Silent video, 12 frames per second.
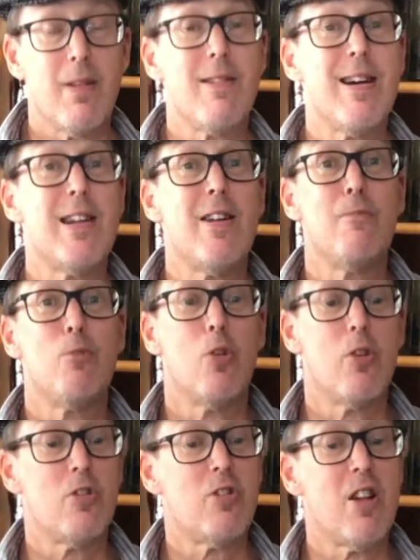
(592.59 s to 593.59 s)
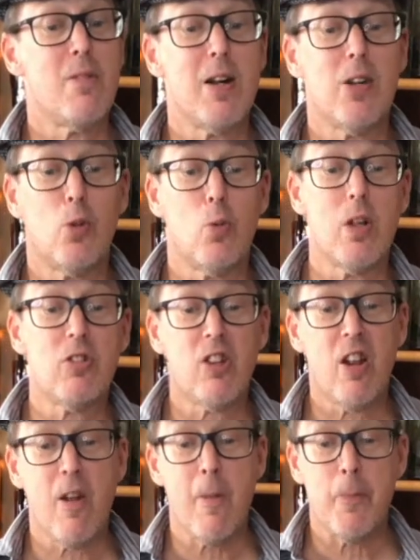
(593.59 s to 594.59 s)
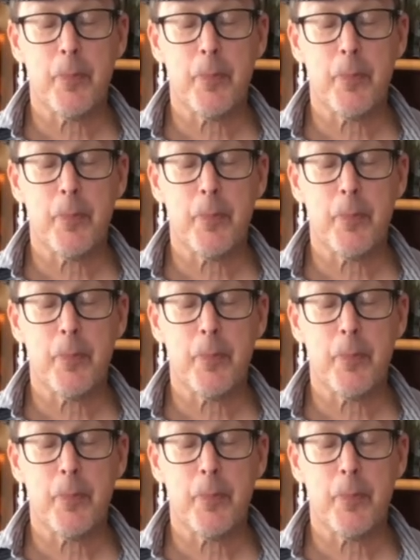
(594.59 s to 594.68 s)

I have more to say about the whiskey.